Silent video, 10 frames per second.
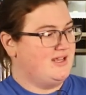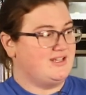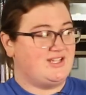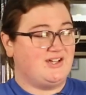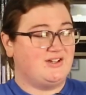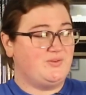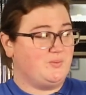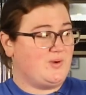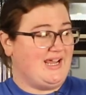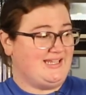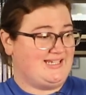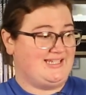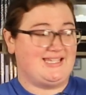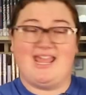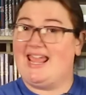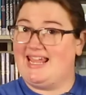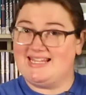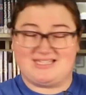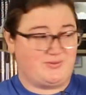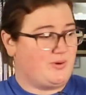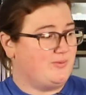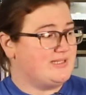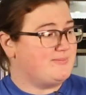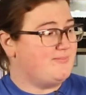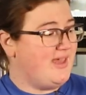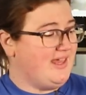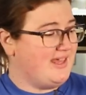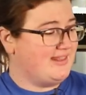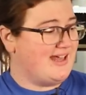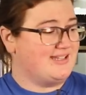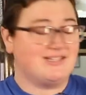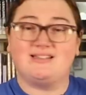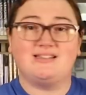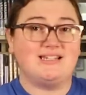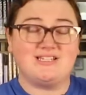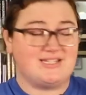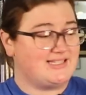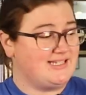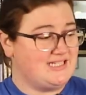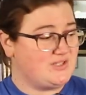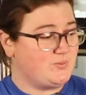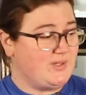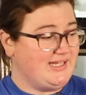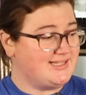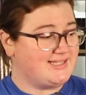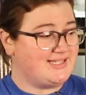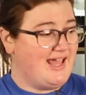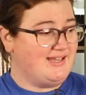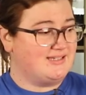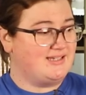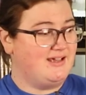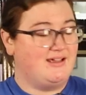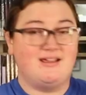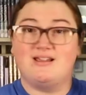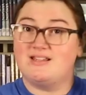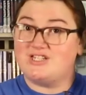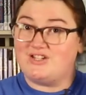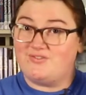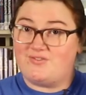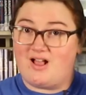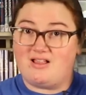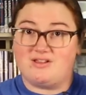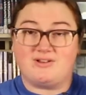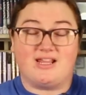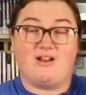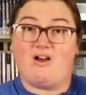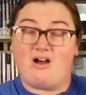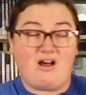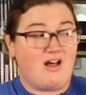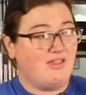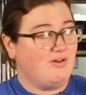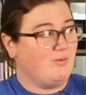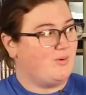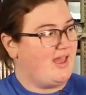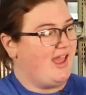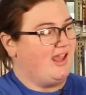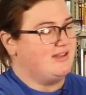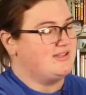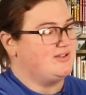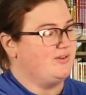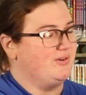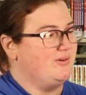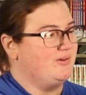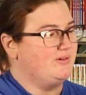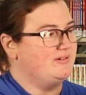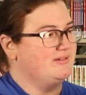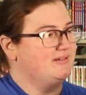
She couldn't wait to taste what was making that deliciously sweet scent. She followed it all the way to